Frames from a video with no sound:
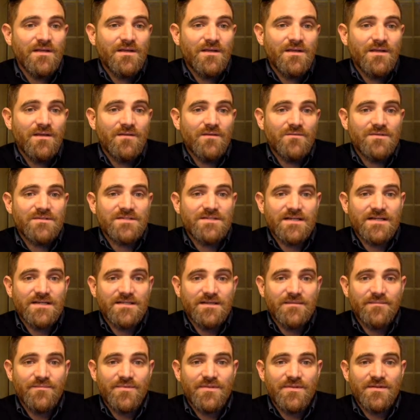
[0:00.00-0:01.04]
It was like
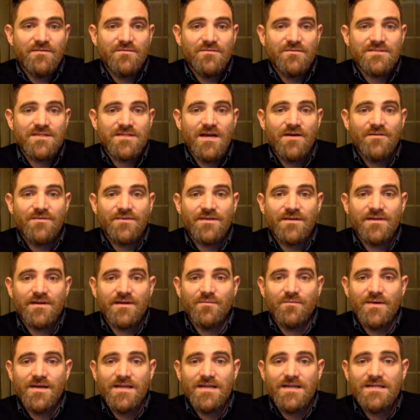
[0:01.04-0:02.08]
something was out there
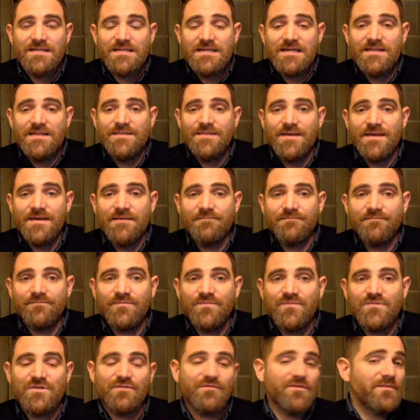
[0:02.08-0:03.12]
waiting to get them.
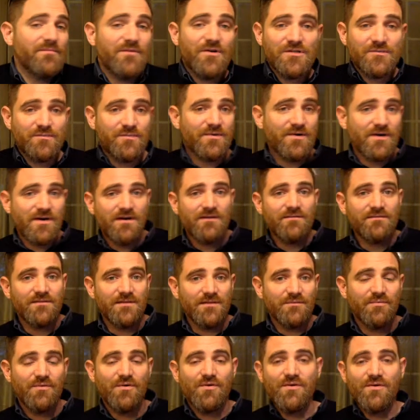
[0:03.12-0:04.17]
So for the most
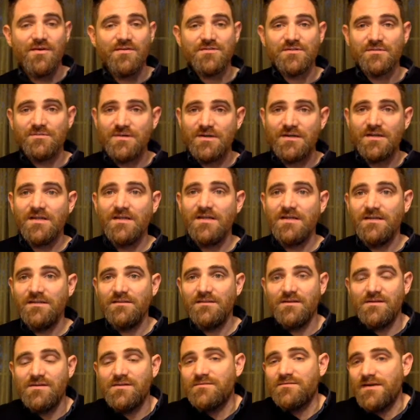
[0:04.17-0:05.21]
part, the pronouns are working.
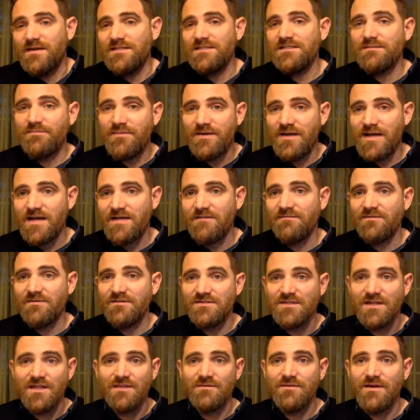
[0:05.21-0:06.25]
They're in the right spot. They're
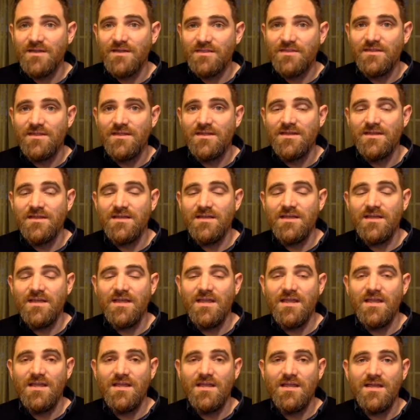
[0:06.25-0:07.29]
saying the right thing.
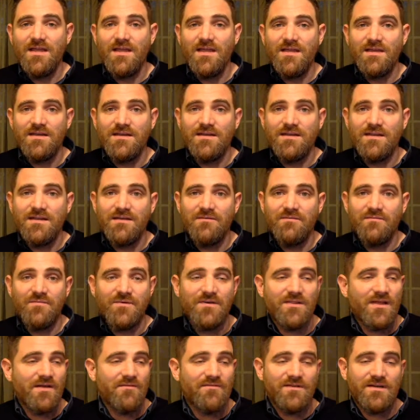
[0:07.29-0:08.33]
And
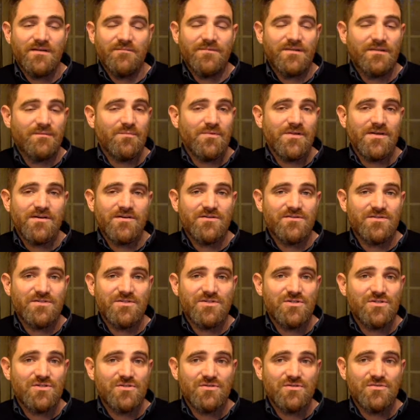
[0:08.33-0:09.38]
we left it up to the players to
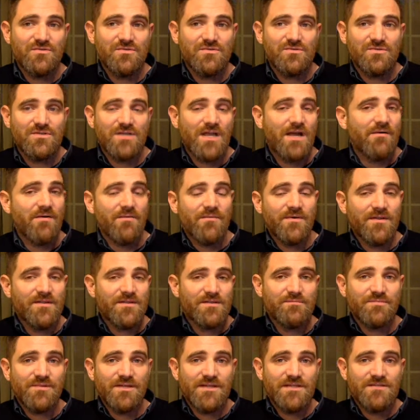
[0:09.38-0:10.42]
choose how we wanted
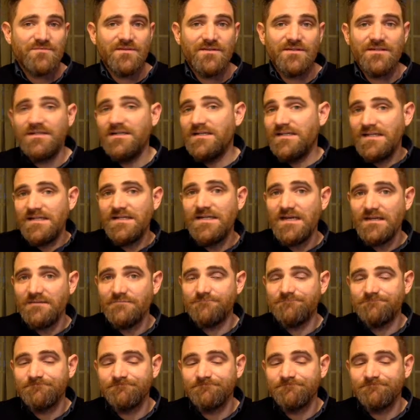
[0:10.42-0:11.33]
those blanks filled in, and they did.